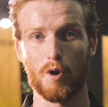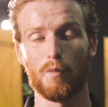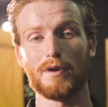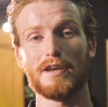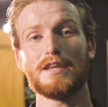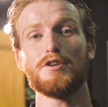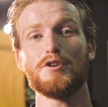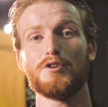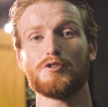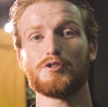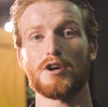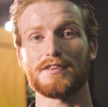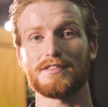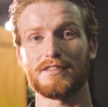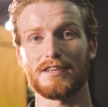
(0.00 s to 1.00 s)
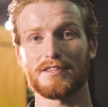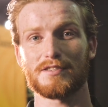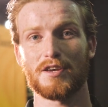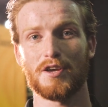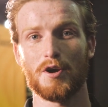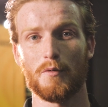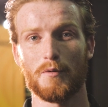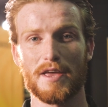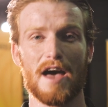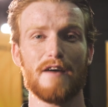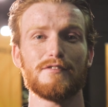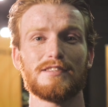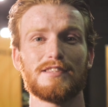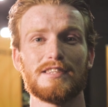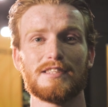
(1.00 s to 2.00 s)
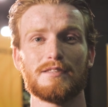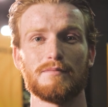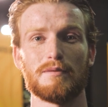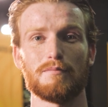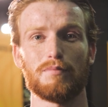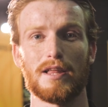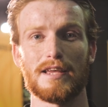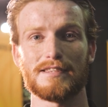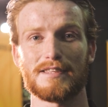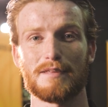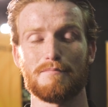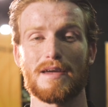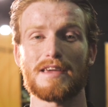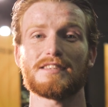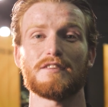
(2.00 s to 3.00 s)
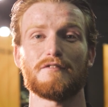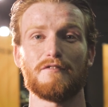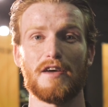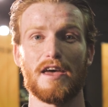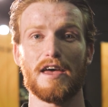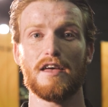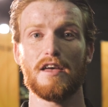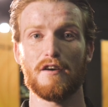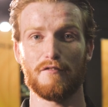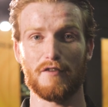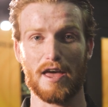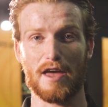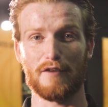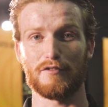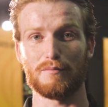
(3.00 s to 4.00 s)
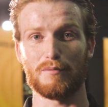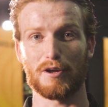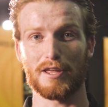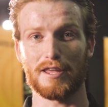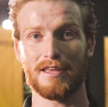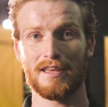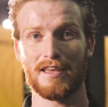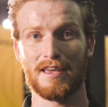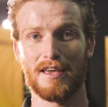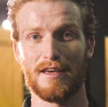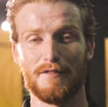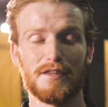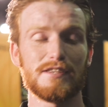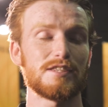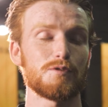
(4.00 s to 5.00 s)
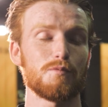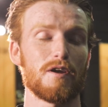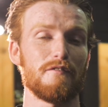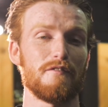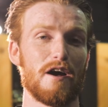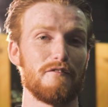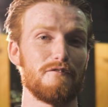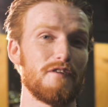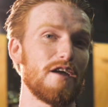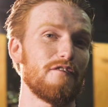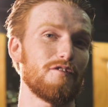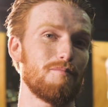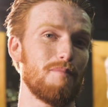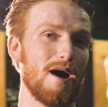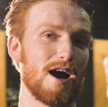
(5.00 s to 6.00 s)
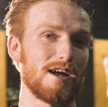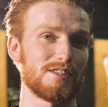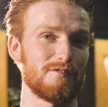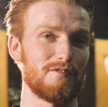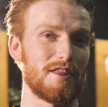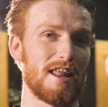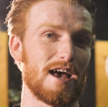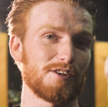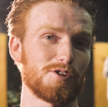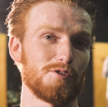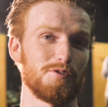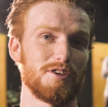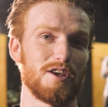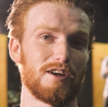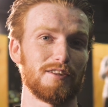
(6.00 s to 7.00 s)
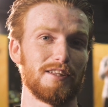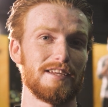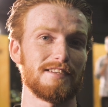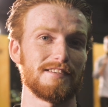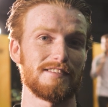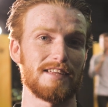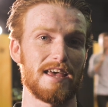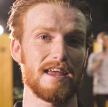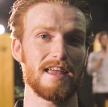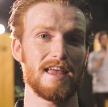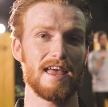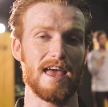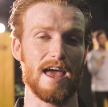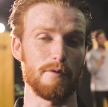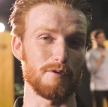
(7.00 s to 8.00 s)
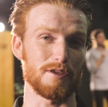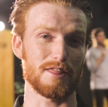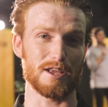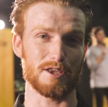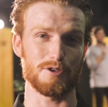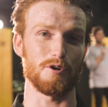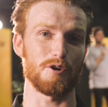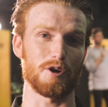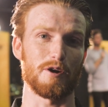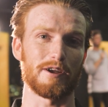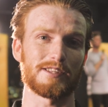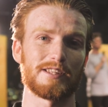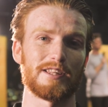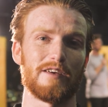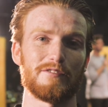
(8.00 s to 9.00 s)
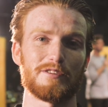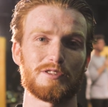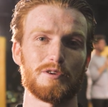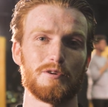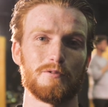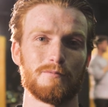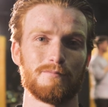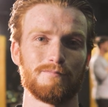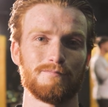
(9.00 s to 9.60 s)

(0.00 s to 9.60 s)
We need you to trust us. We have a system in place that makes it fair for everybody. This is one of our favourite parts of the National Young Leaders Day, and we think you're going to love it too.